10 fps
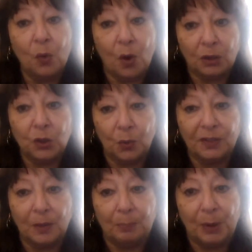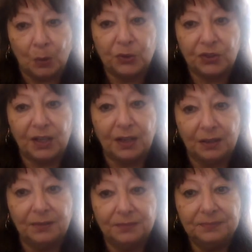who are doing the
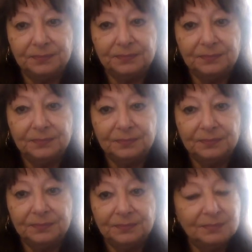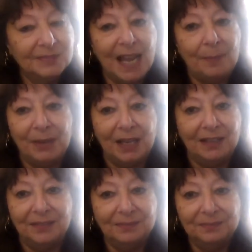boasting, not
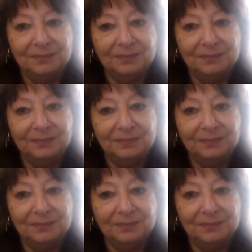me.